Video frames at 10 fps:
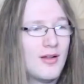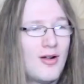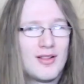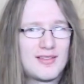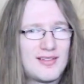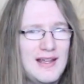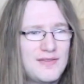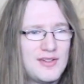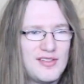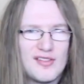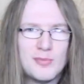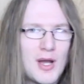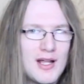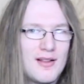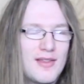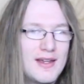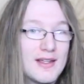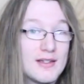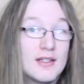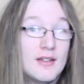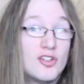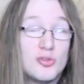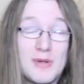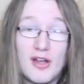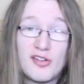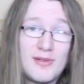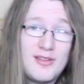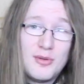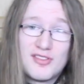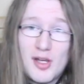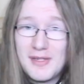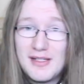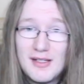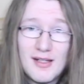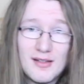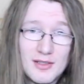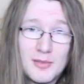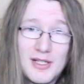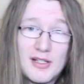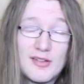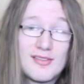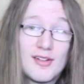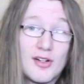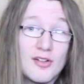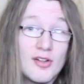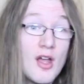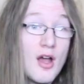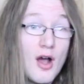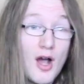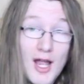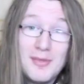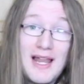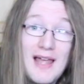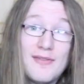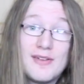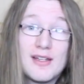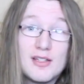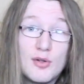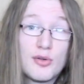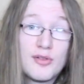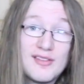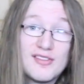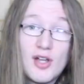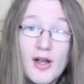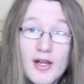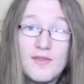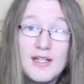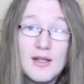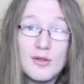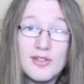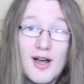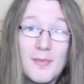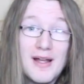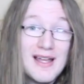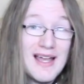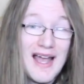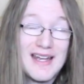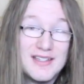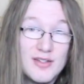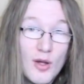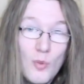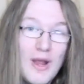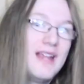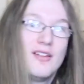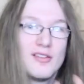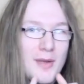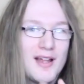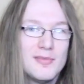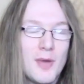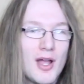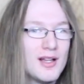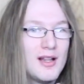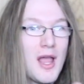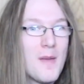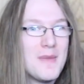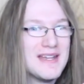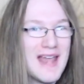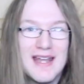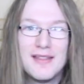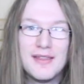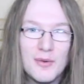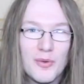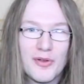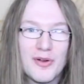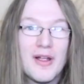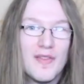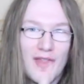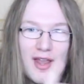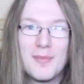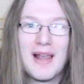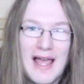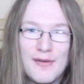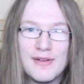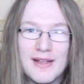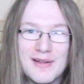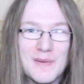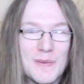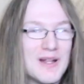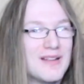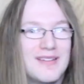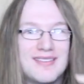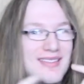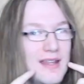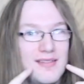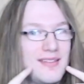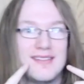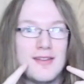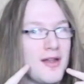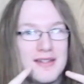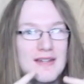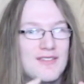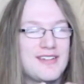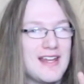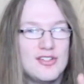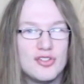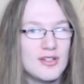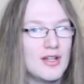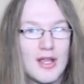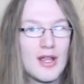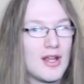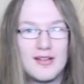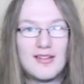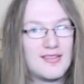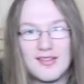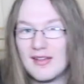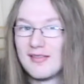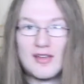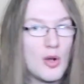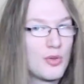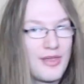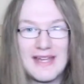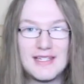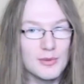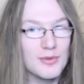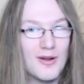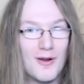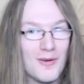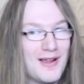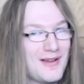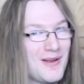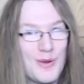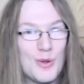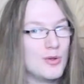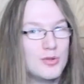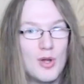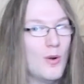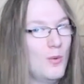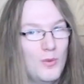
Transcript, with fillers: All that's left is the smile thing, and to be honest with you, it's got me a little bit concerned. I'm laughing at you through this entire video, Tom, and in no way does my smile mean anything other than I'm laughing at you. This is not an invitation. It's a no thank you, alright? No.